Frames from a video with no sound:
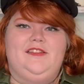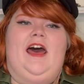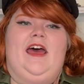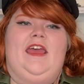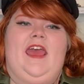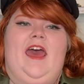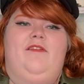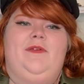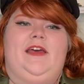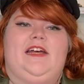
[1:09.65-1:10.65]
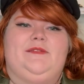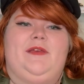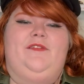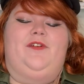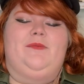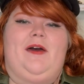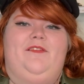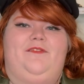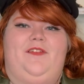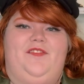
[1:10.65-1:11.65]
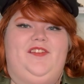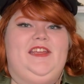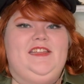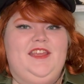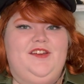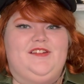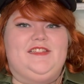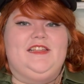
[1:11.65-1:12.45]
I have been cosplaying for about 15 years.